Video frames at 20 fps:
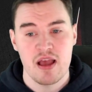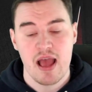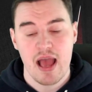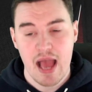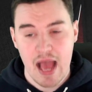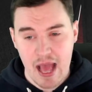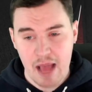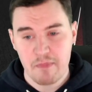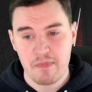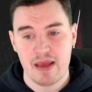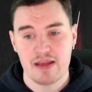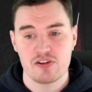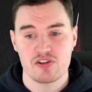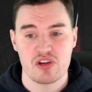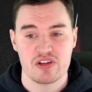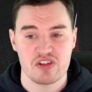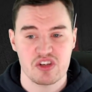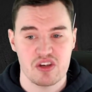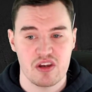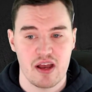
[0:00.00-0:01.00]
at
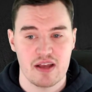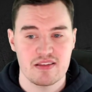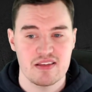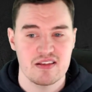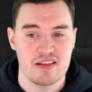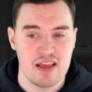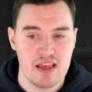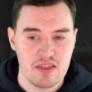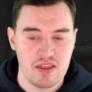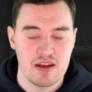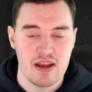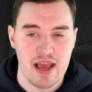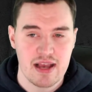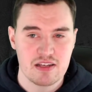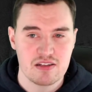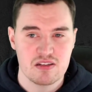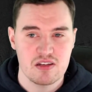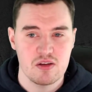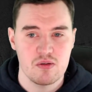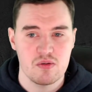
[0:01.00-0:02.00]
Manchester United in the
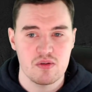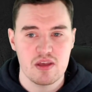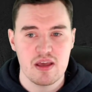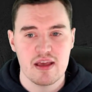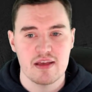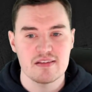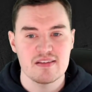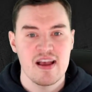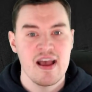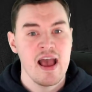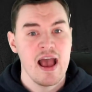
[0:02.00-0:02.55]
next 2 years.